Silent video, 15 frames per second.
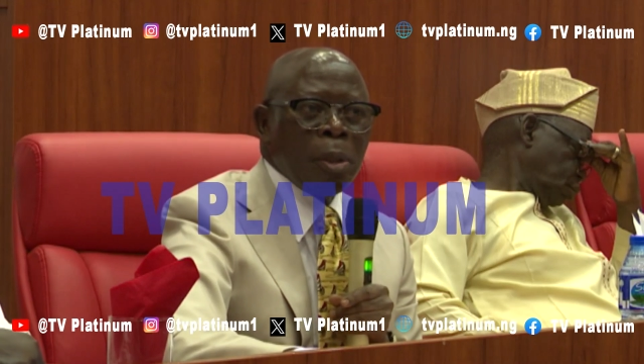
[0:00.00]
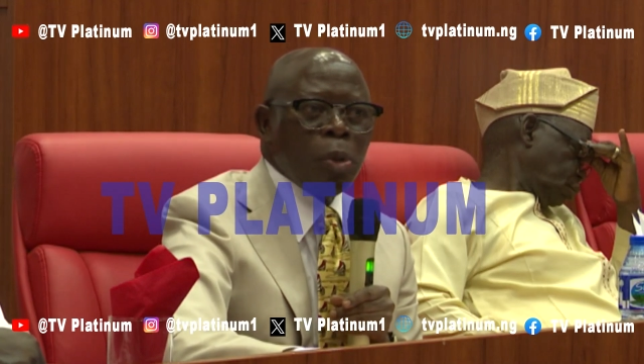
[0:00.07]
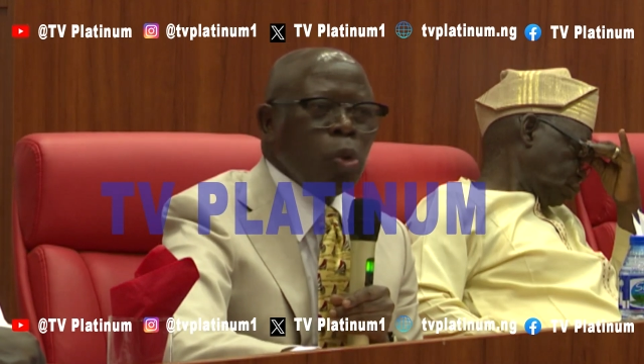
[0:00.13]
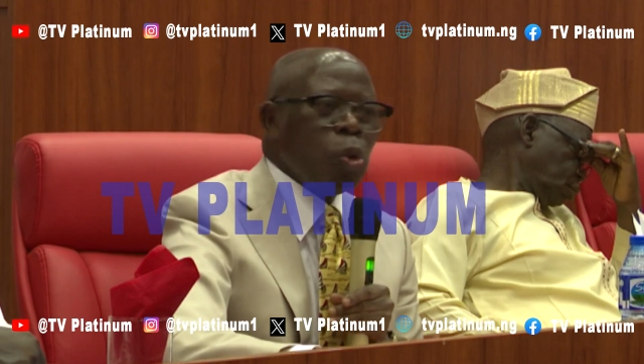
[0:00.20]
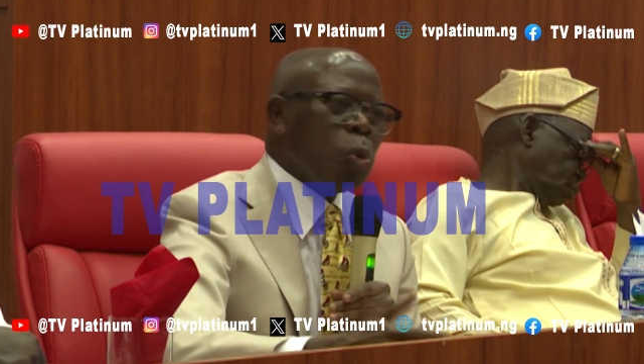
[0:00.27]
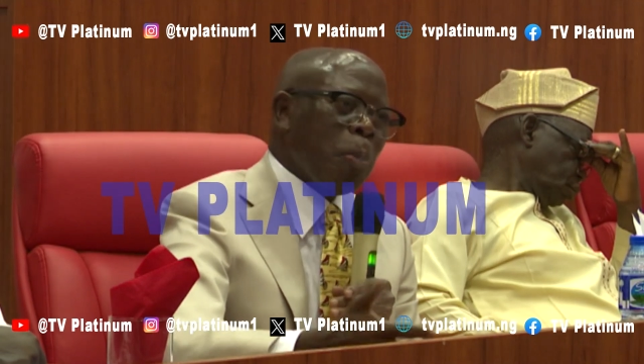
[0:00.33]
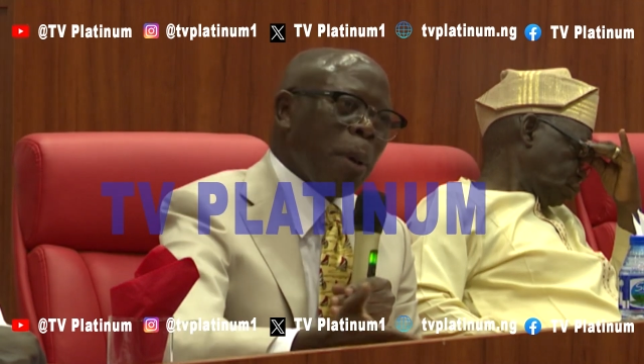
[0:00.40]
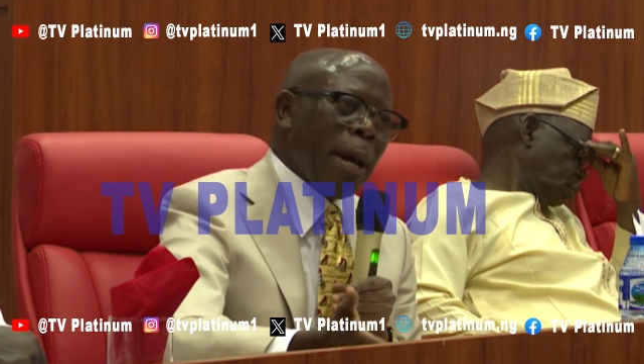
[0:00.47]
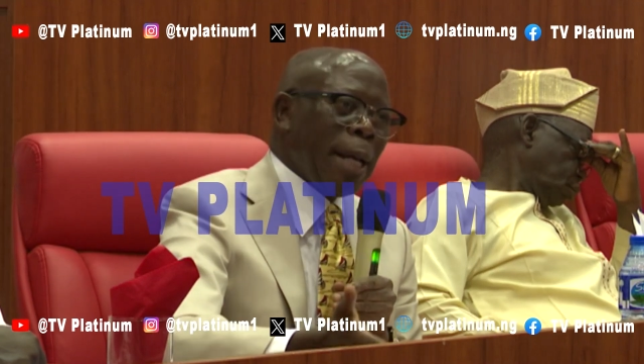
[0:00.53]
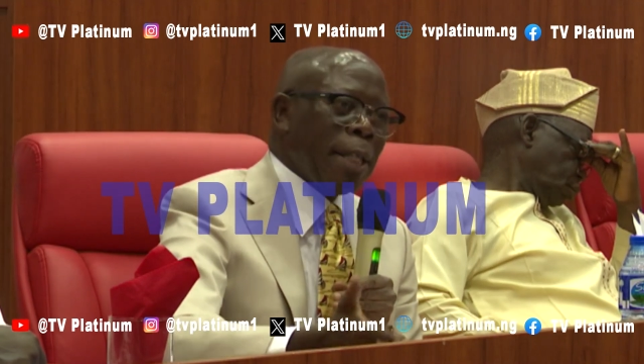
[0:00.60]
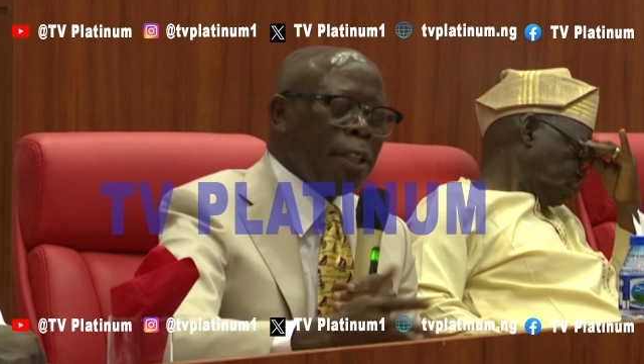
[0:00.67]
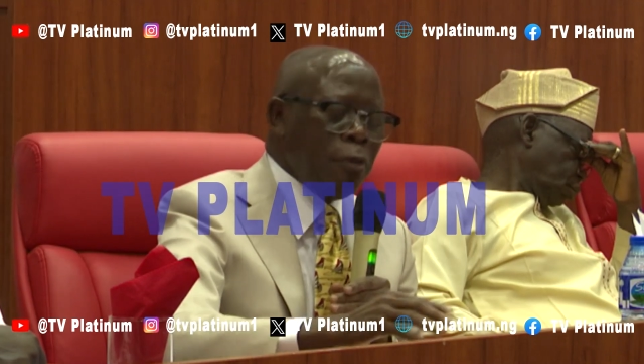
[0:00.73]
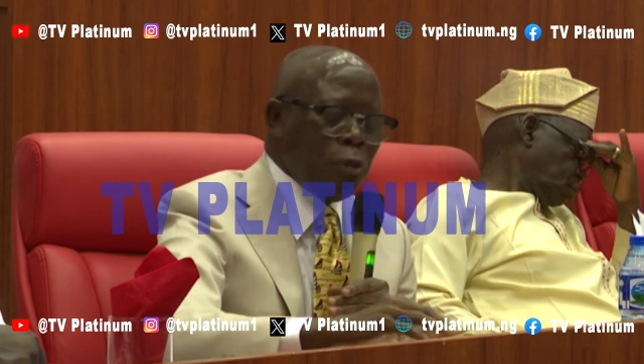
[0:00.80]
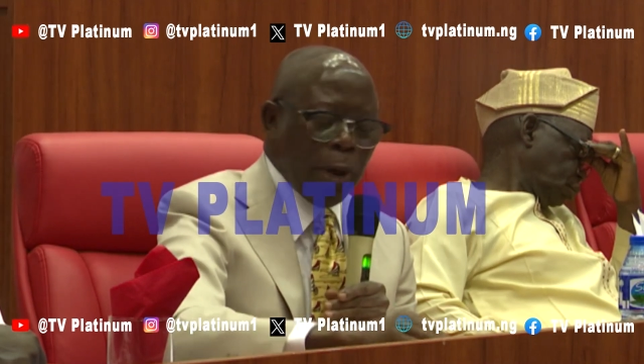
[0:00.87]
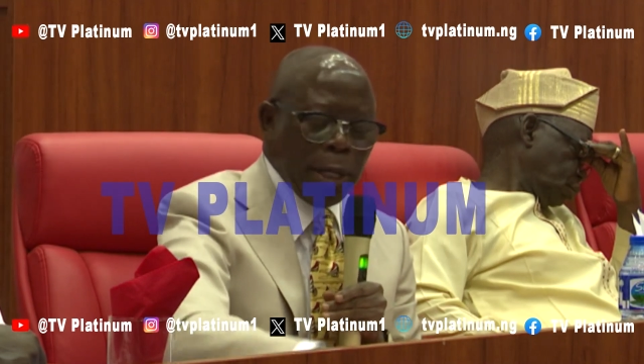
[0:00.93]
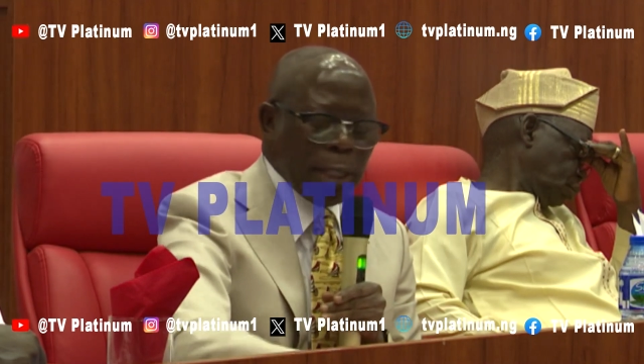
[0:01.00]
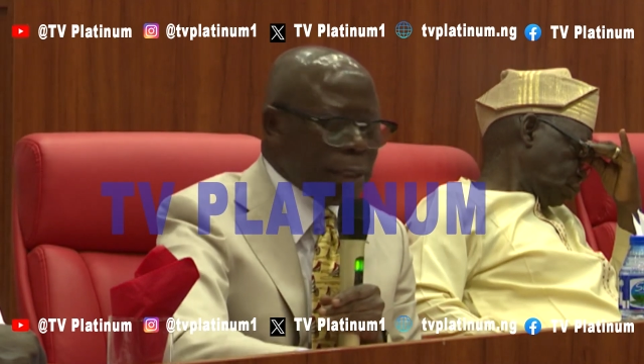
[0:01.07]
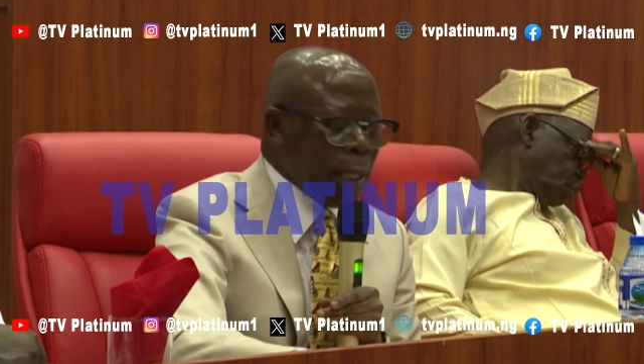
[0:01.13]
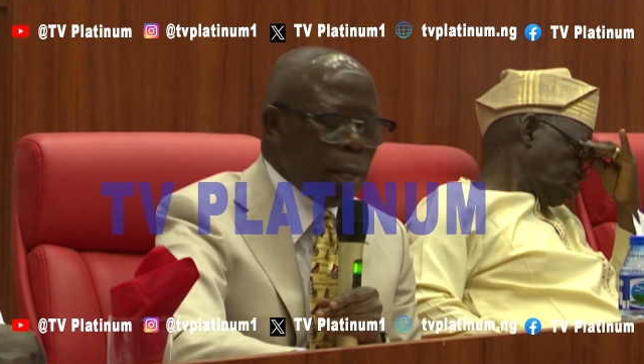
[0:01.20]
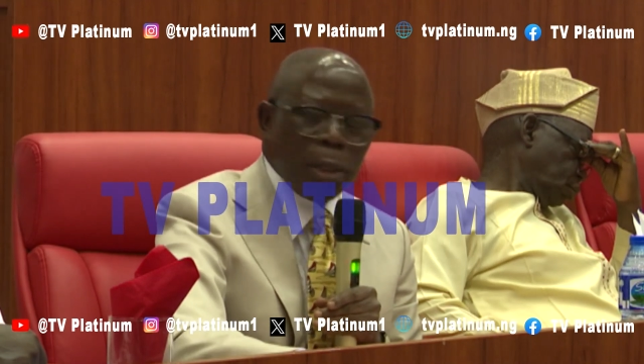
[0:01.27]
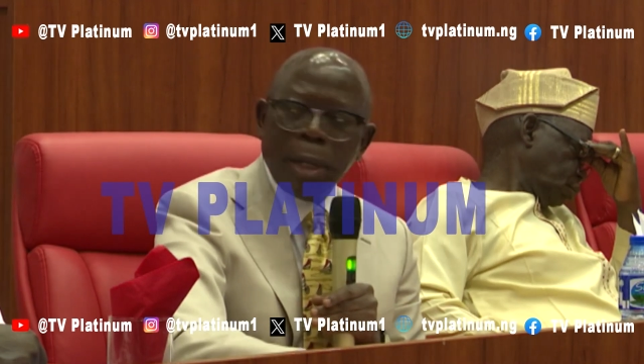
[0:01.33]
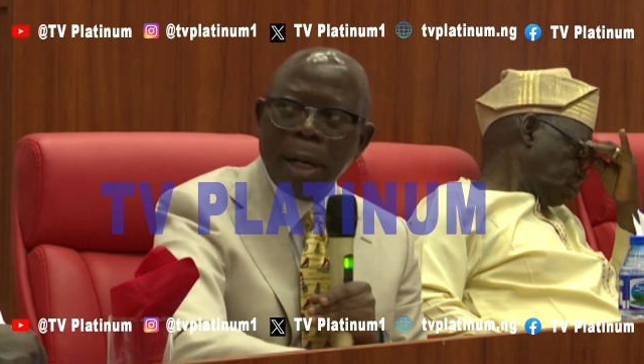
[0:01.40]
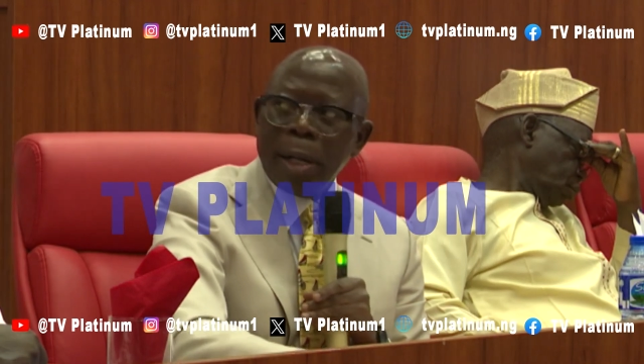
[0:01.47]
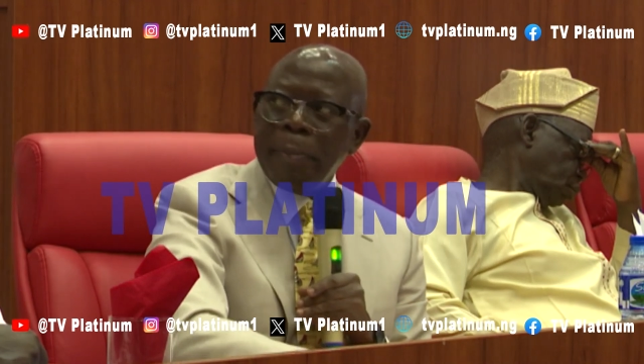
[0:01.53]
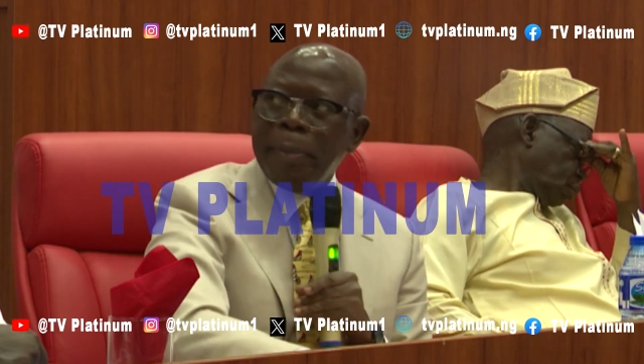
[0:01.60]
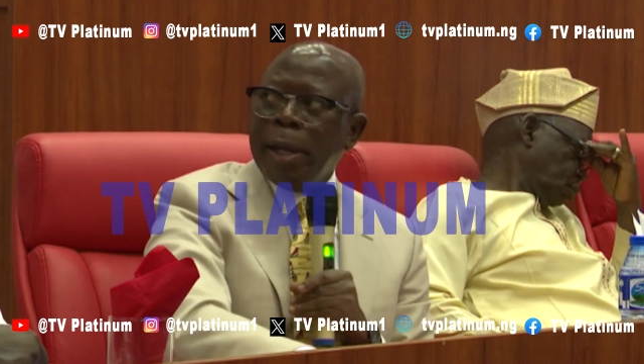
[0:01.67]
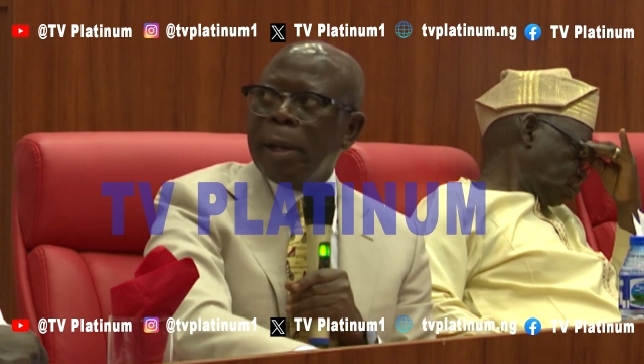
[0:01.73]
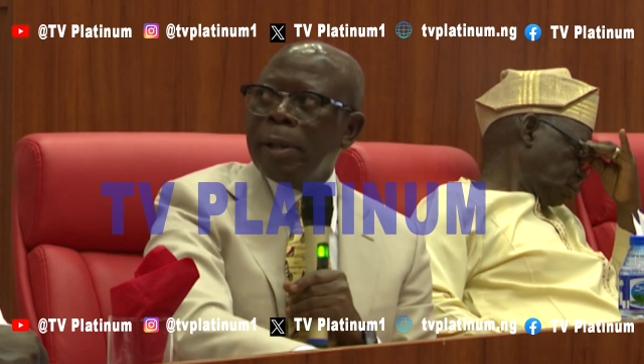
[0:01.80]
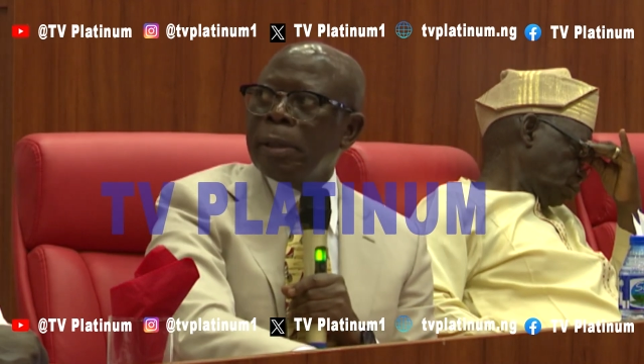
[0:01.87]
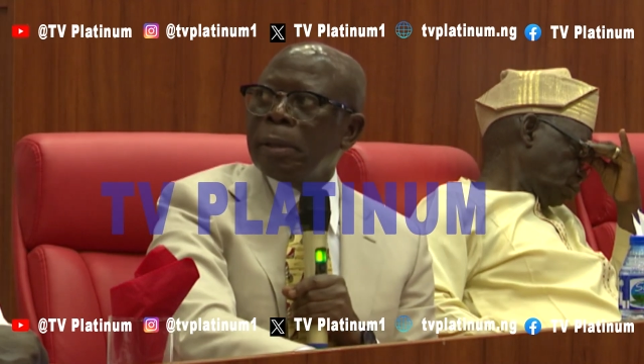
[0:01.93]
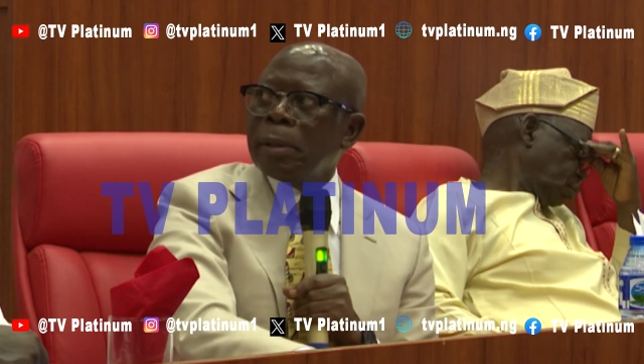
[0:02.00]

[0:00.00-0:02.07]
you spend as if you are in Saudi Arabia.